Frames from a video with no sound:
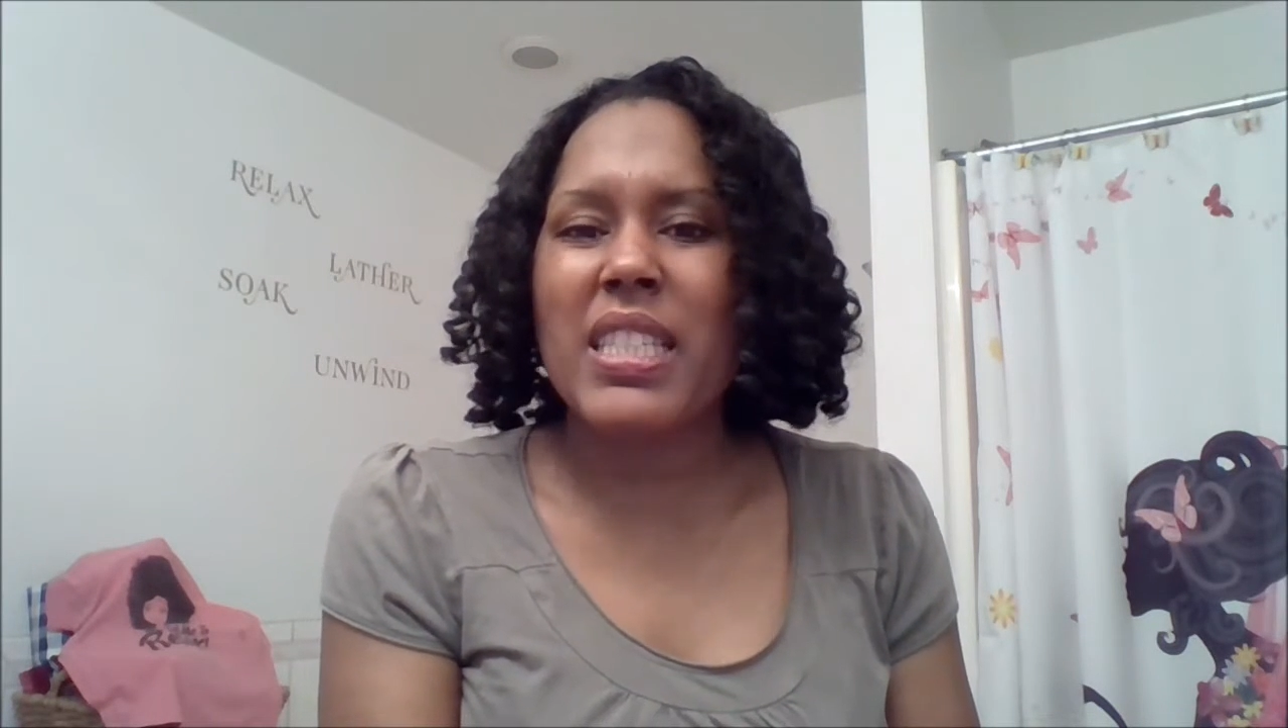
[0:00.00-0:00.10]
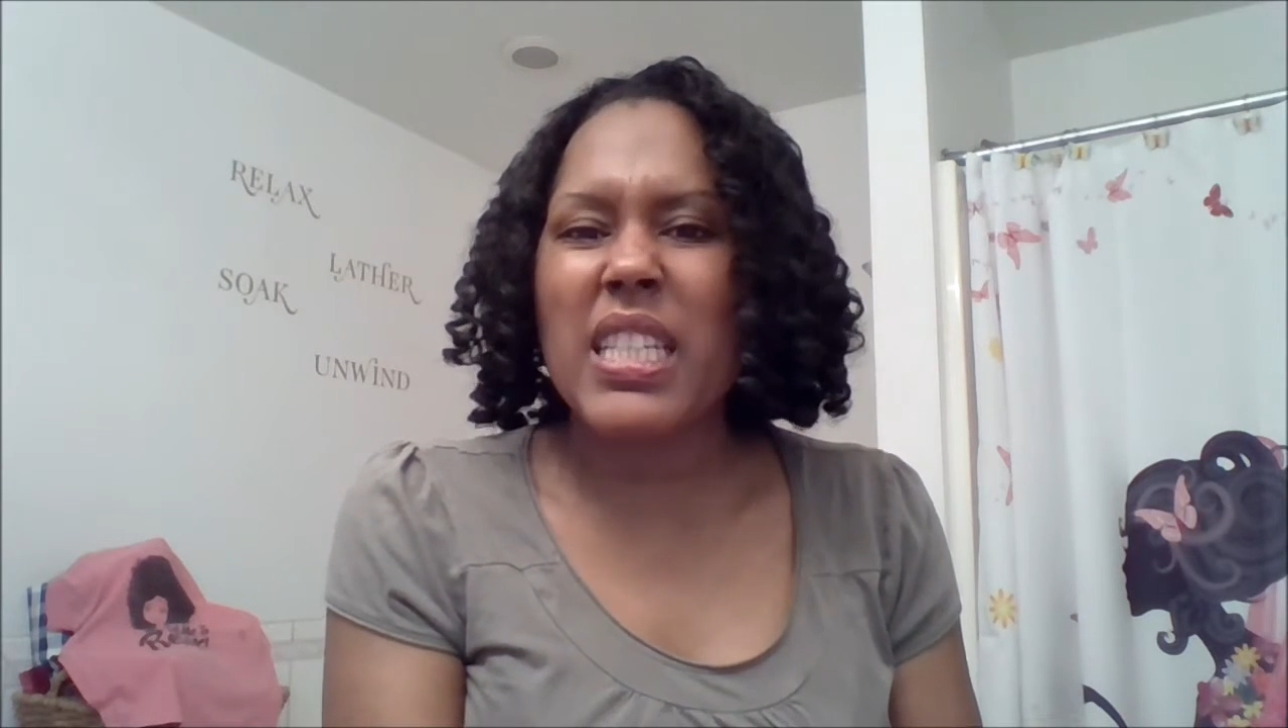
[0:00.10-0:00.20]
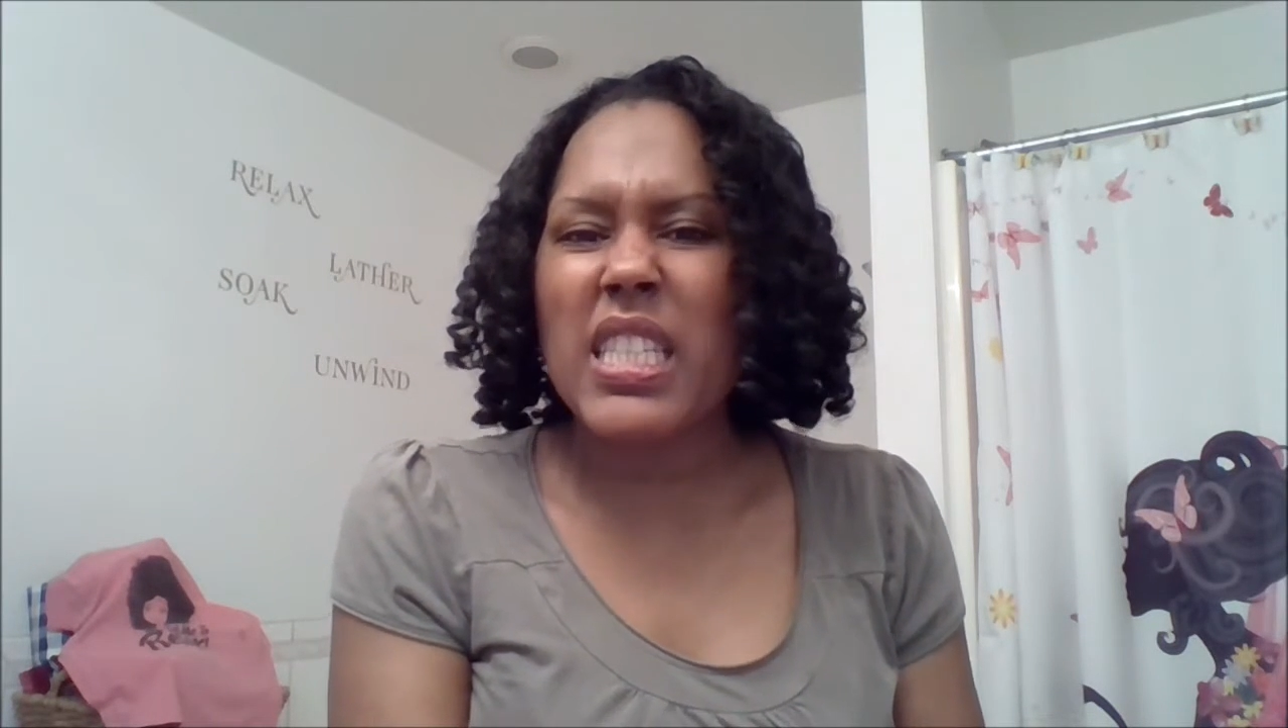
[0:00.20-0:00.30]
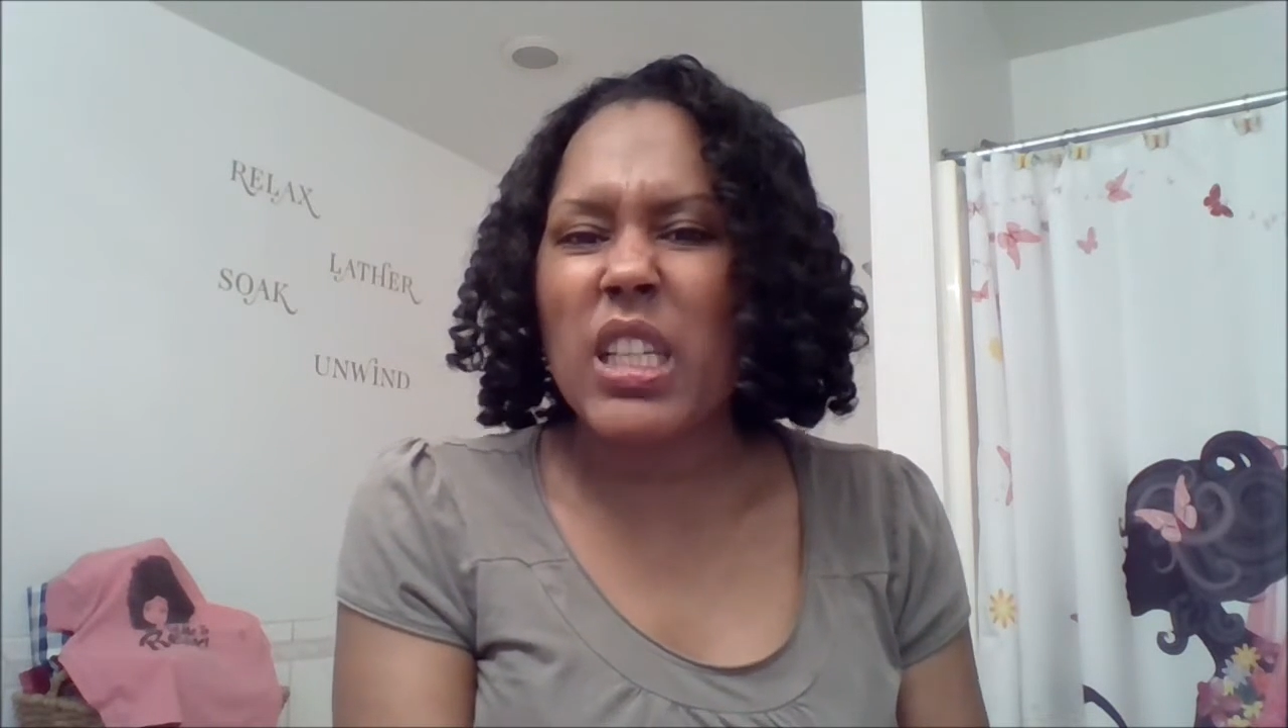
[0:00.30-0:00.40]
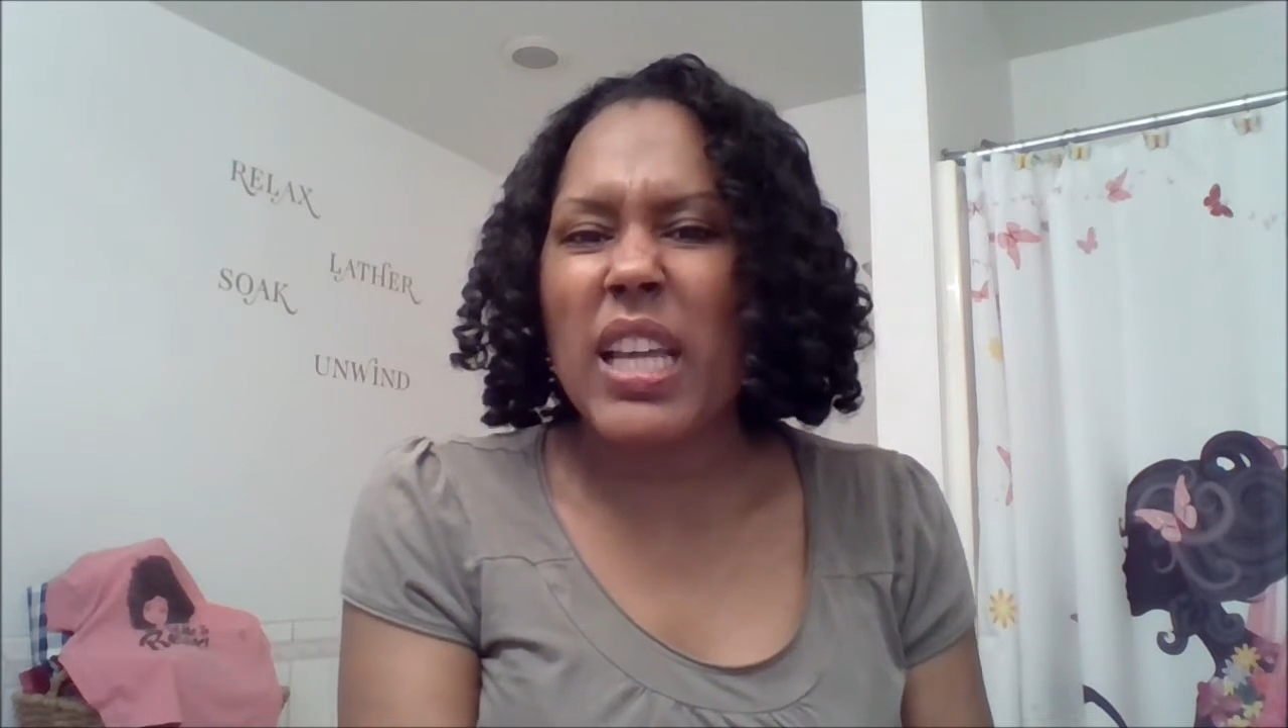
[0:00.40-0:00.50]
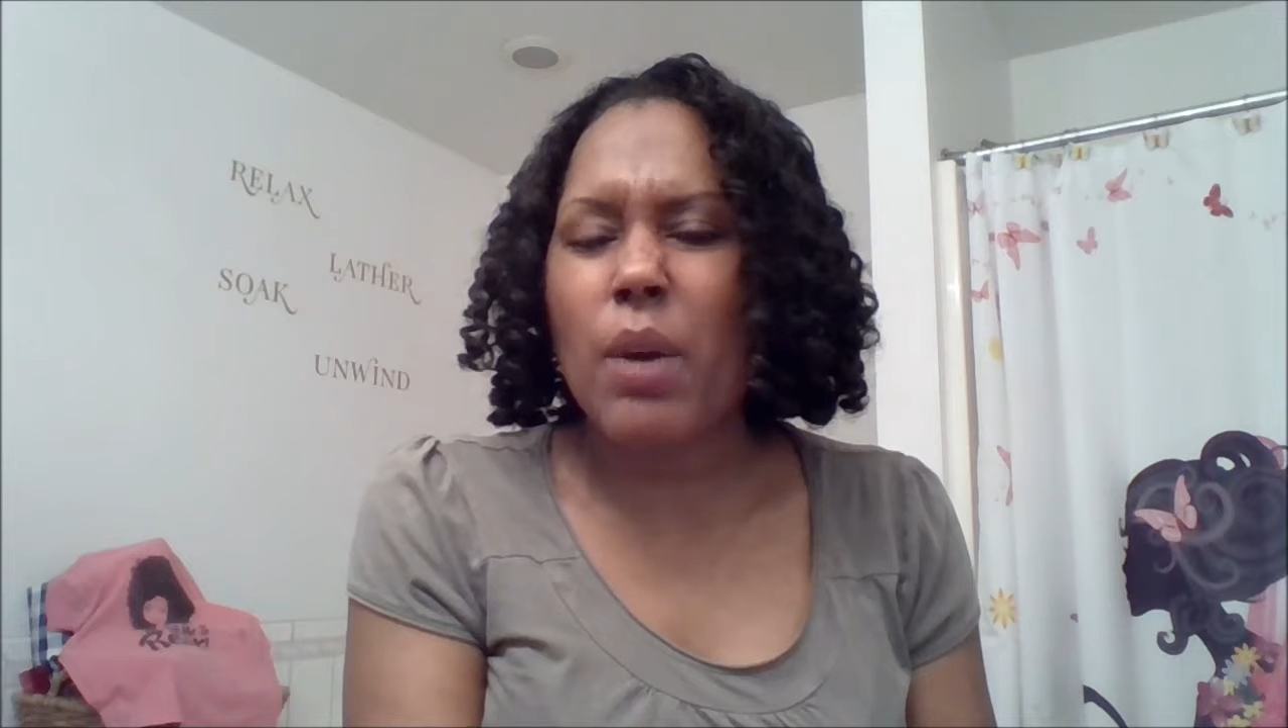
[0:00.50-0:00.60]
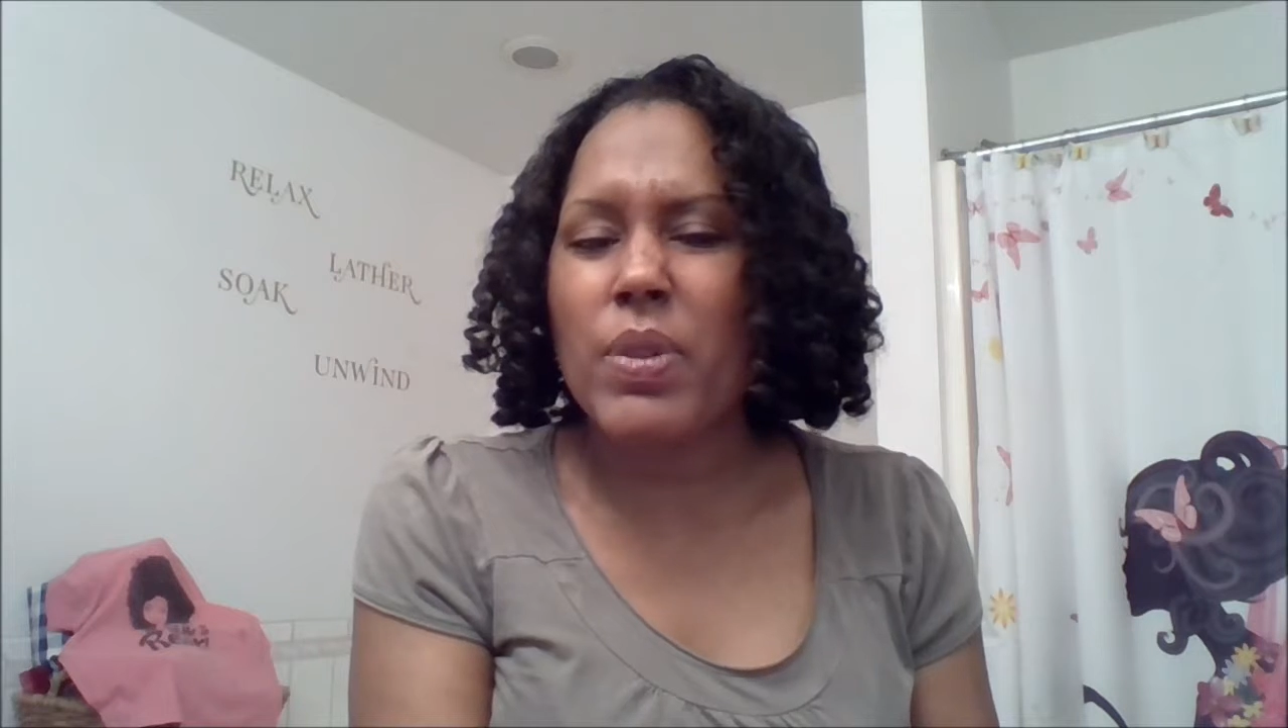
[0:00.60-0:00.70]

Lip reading: until I